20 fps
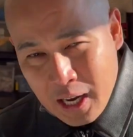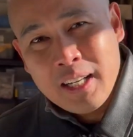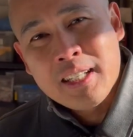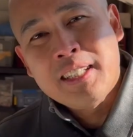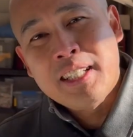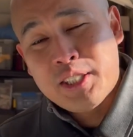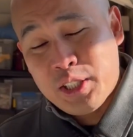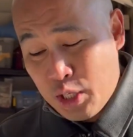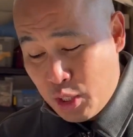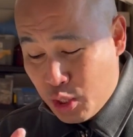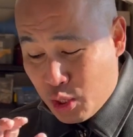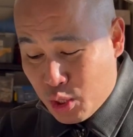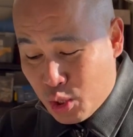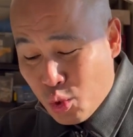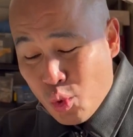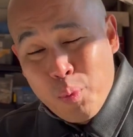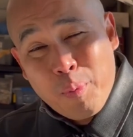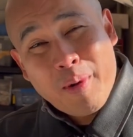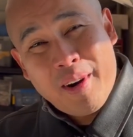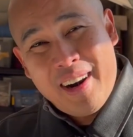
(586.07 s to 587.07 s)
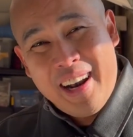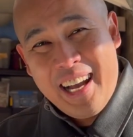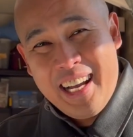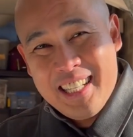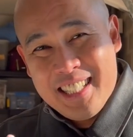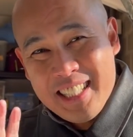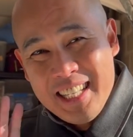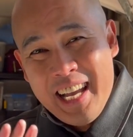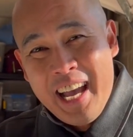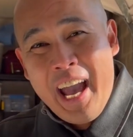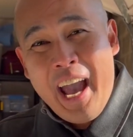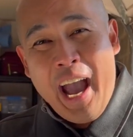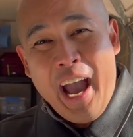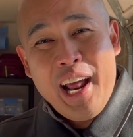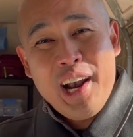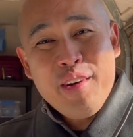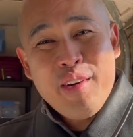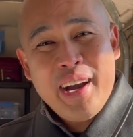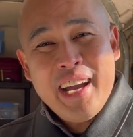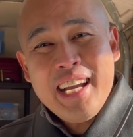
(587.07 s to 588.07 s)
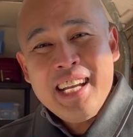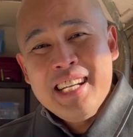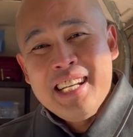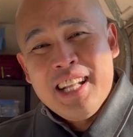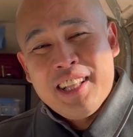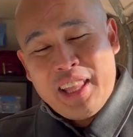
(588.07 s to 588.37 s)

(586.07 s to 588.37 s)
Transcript: this is super nice. Anyway,